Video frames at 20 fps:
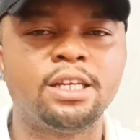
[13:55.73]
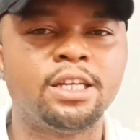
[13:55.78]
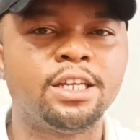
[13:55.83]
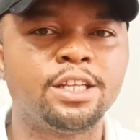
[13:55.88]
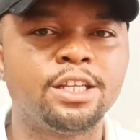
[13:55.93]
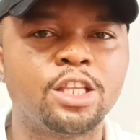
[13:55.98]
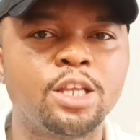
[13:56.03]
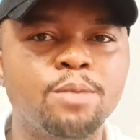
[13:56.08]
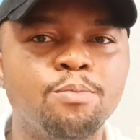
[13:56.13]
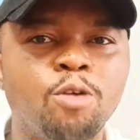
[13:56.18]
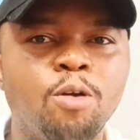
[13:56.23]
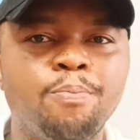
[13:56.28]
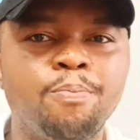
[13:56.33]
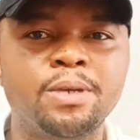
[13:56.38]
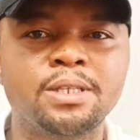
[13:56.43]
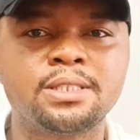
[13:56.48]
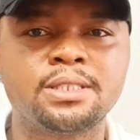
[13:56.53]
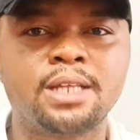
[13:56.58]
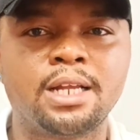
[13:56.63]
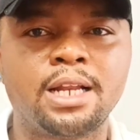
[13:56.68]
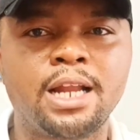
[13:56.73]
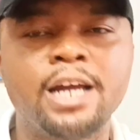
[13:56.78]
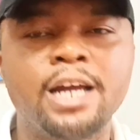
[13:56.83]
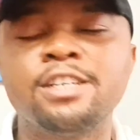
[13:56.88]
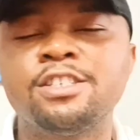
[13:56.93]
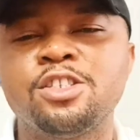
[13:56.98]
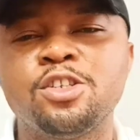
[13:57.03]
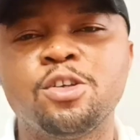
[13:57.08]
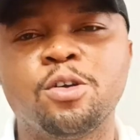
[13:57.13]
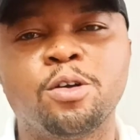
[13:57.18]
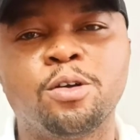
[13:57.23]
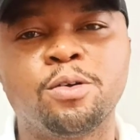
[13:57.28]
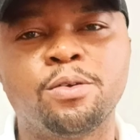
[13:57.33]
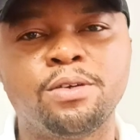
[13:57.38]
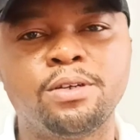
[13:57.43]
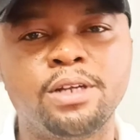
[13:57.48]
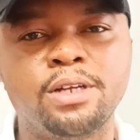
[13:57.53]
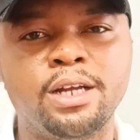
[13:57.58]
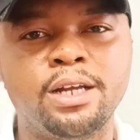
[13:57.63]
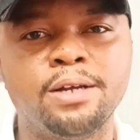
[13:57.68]
The more personalized your
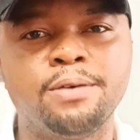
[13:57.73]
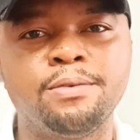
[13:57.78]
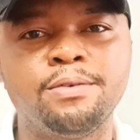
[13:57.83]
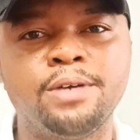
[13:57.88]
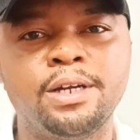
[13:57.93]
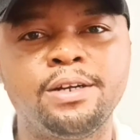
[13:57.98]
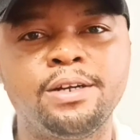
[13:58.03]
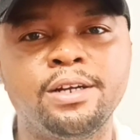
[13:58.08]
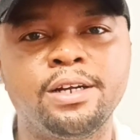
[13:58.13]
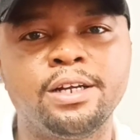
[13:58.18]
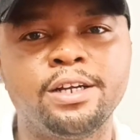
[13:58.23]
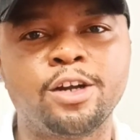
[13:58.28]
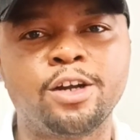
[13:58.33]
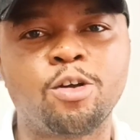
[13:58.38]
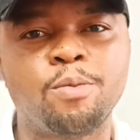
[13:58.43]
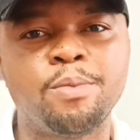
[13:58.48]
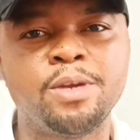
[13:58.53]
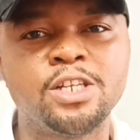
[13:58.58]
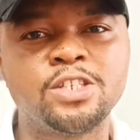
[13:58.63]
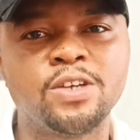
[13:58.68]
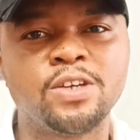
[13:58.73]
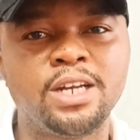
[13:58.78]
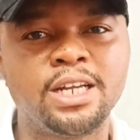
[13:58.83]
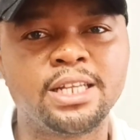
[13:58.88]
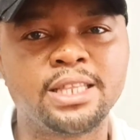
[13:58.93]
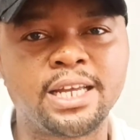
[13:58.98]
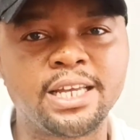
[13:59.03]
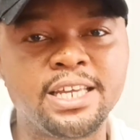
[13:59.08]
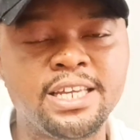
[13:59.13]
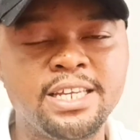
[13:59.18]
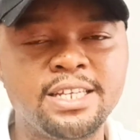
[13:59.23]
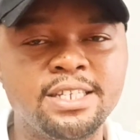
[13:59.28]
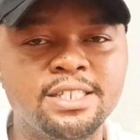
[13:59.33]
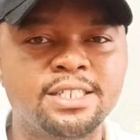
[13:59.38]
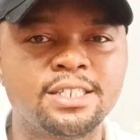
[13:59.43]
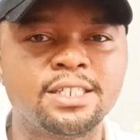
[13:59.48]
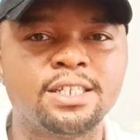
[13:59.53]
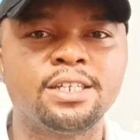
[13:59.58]
recommendation letter is,